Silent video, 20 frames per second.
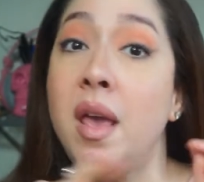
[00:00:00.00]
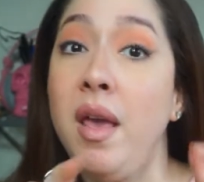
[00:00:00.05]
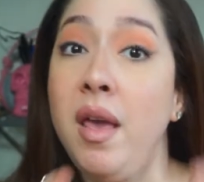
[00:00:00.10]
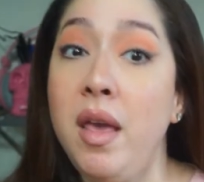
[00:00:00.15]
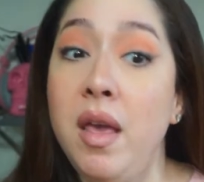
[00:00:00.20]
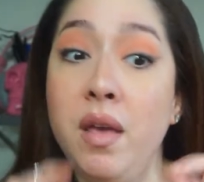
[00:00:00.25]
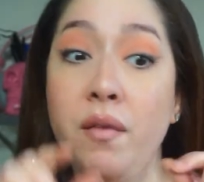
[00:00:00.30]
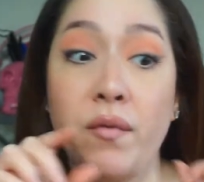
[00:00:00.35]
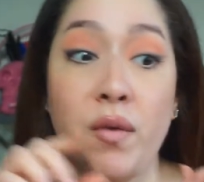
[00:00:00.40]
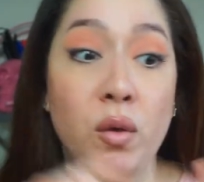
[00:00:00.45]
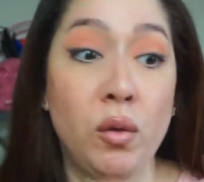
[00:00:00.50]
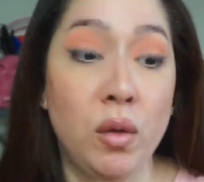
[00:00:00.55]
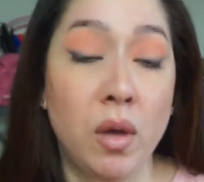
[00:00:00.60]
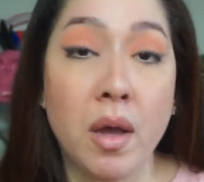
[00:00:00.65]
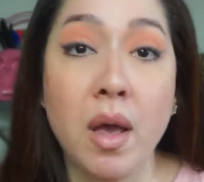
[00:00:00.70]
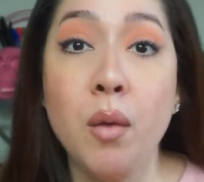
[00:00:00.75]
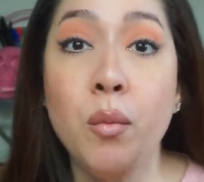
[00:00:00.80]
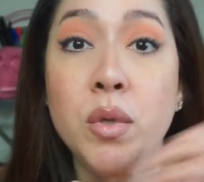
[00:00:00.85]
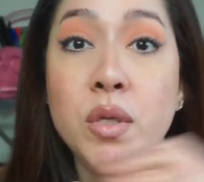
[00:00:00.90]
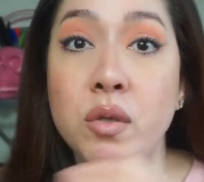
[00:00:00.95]
If you look
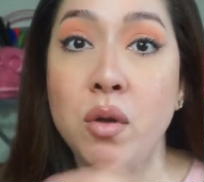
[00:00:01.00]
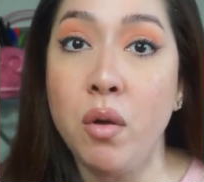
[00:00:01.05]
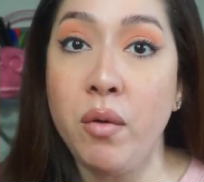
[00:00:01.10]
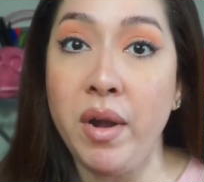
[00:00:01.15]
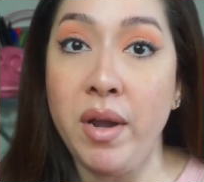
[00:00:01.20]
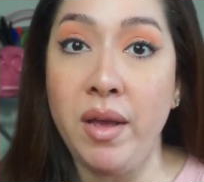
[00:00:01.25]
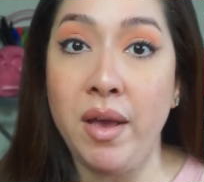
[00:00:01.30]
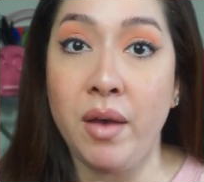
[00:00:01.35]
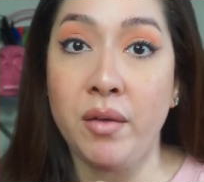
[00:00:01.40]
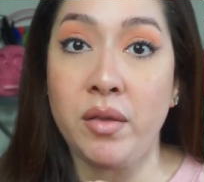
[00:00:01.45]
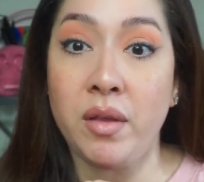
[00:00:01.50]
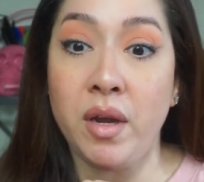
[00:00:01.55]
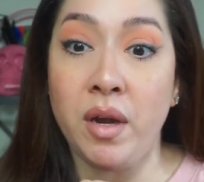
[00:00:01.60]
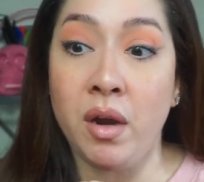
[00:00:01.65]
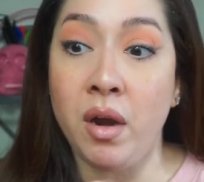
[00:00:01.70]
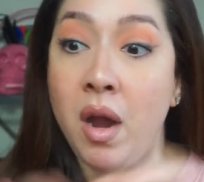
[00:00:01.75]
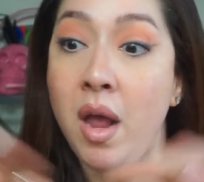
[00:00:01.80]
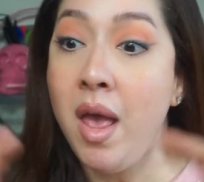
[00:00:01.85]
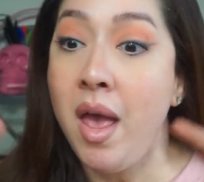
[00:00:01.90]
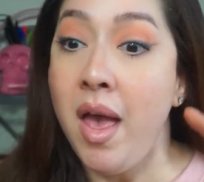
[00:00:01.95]
at what's already out there,